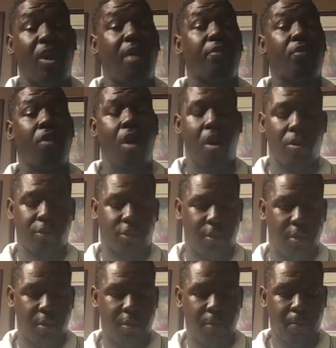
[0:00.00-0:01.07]
you have crossed,
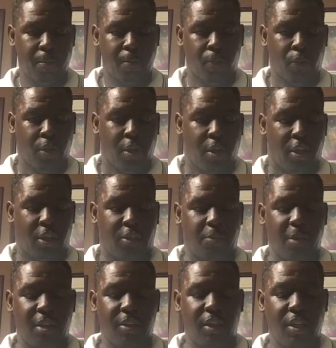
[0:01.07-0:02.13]

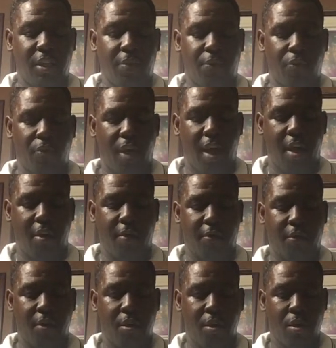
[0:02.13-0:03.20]
especially if you have
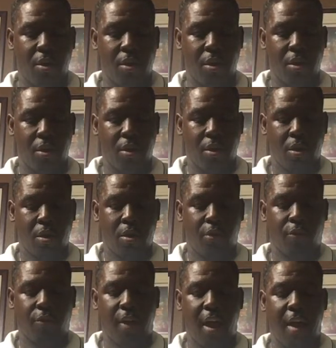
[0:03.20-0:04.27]

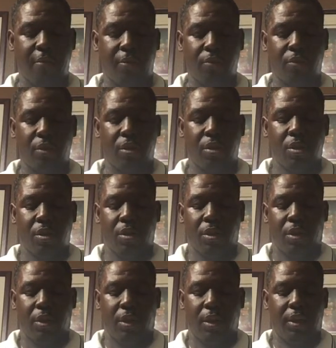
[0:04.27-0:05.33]
traveled
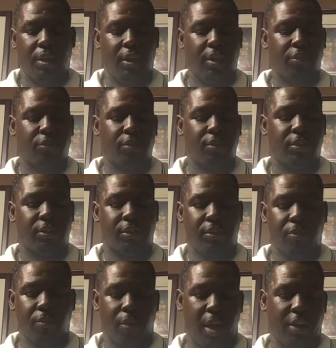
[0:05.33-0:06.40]
in an eastern
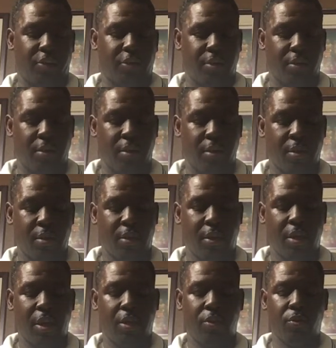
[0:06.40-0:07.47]
direction.
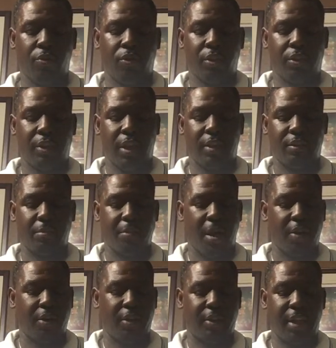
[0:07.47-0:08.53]
It usually takes
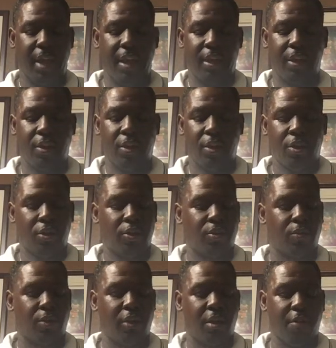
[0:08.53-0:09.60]
about a day
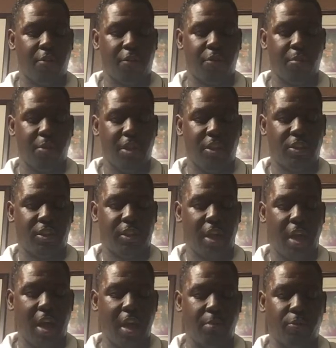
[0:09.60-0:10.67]
to recover from each
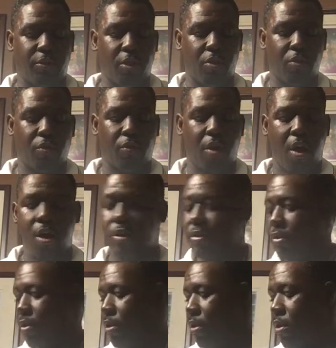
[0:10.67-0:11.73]
time zone
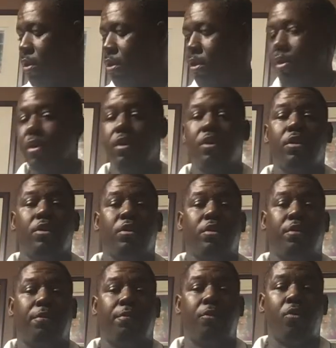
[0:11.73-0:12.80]
cross.
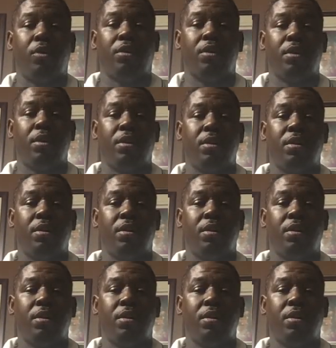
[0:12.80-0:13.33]
The fourth